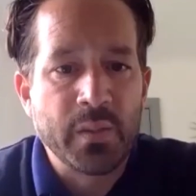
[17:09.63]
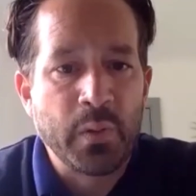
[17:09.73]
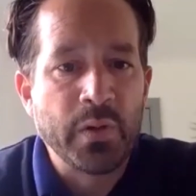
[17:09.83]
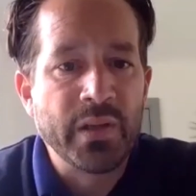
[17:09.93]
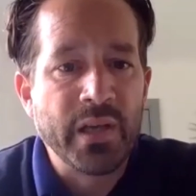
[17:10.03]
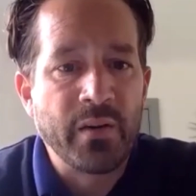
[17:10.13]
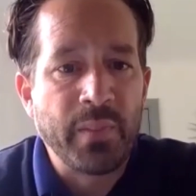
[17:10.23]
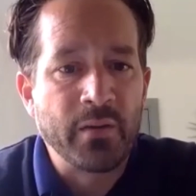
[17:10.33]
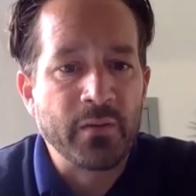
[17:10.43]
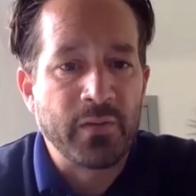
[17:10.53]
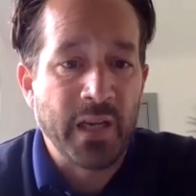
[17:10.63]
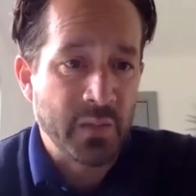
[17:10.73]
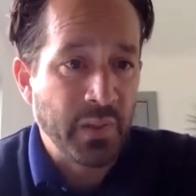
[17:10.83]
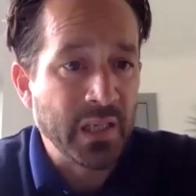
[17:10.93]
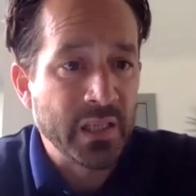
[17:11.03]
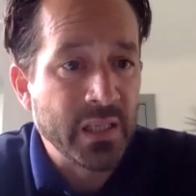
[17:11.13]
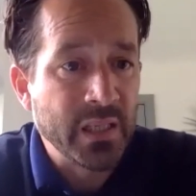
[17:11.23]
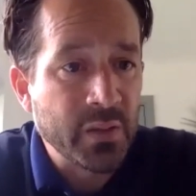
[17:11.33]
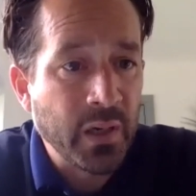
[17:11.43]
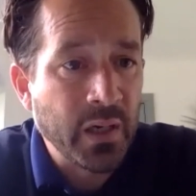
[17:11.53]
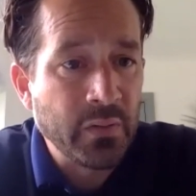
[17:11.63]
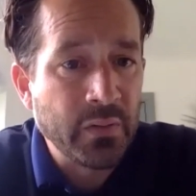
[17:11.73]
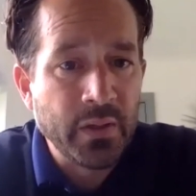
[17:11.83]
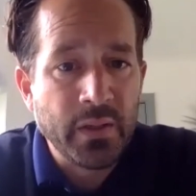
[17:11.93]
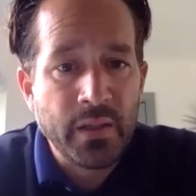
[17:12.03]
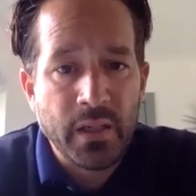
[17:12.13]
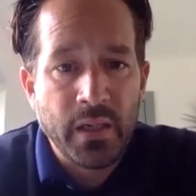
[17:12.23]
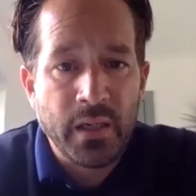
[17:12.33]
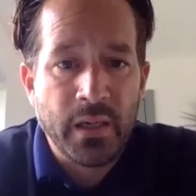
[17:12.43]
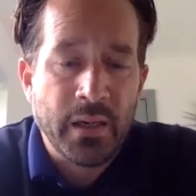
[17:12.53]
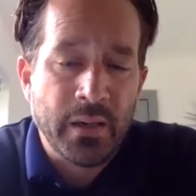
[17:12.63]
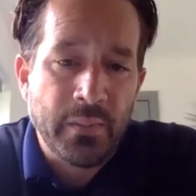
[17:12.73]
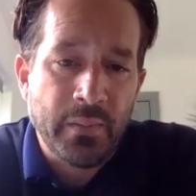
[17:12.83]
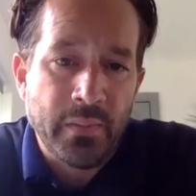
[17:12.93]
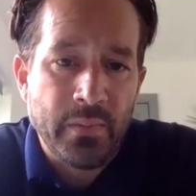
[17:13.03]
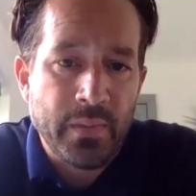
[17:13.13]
point there about flexibility as well, and